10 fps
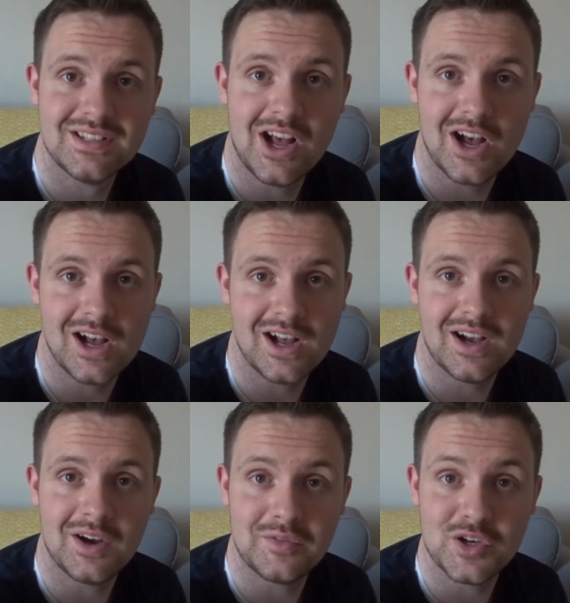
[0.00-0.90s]
uh,
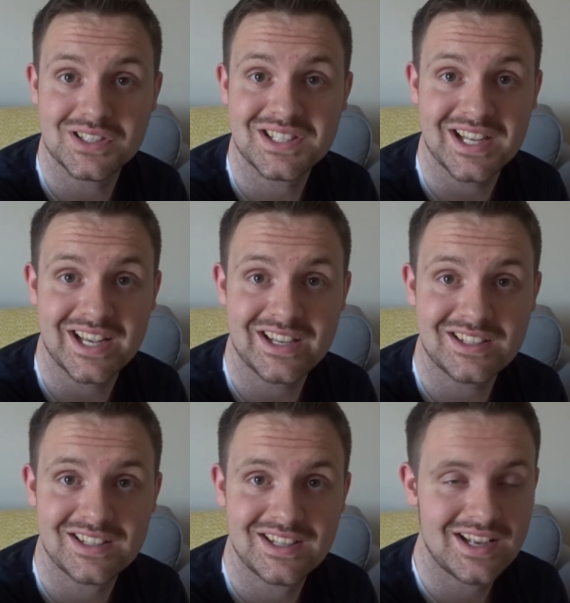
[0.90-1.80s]
of her singing
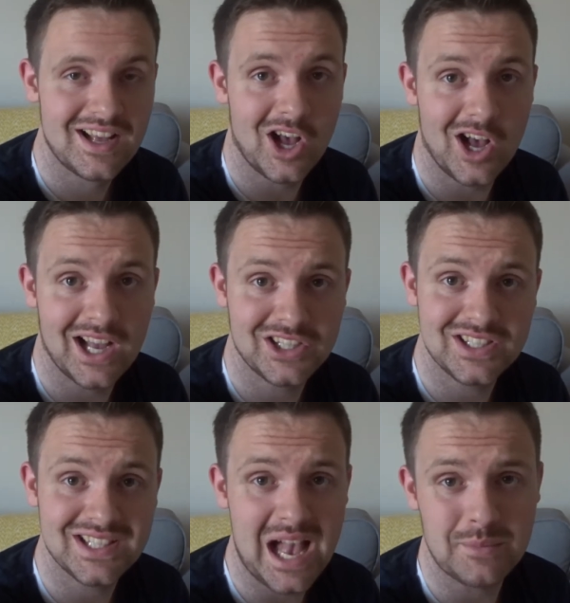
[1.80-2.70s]
uh, and
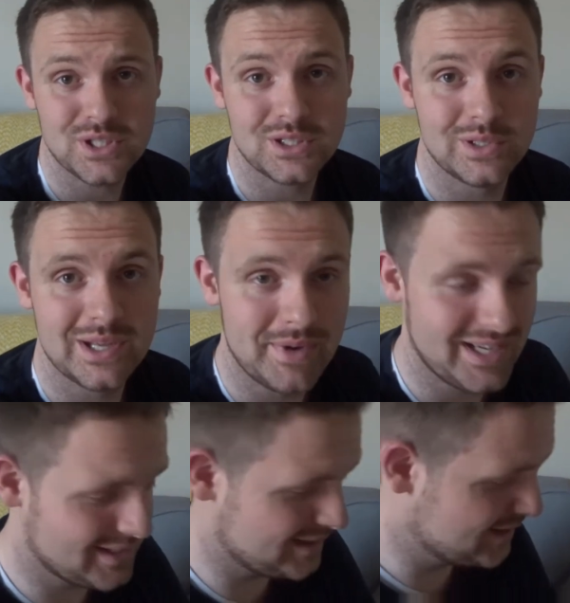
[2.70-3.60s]
she's absolutely
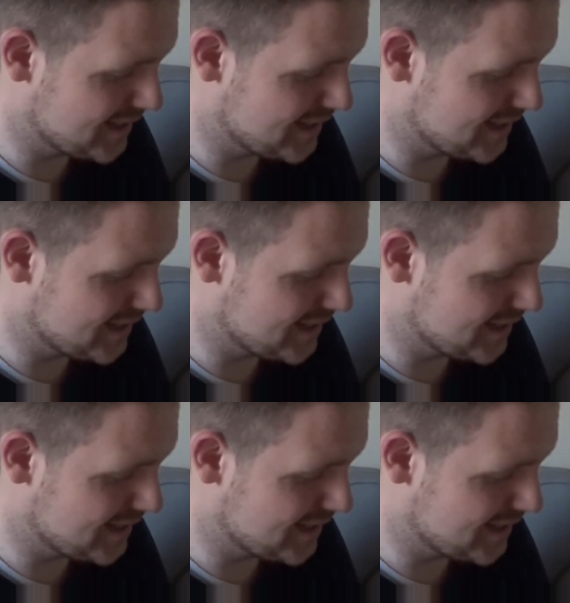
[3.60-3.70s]
amazing.